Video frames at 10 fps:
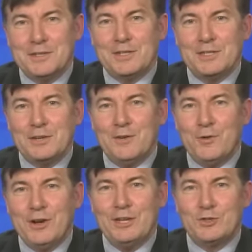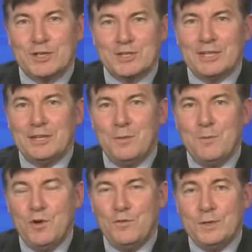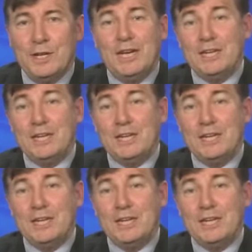This is a very interesting movement.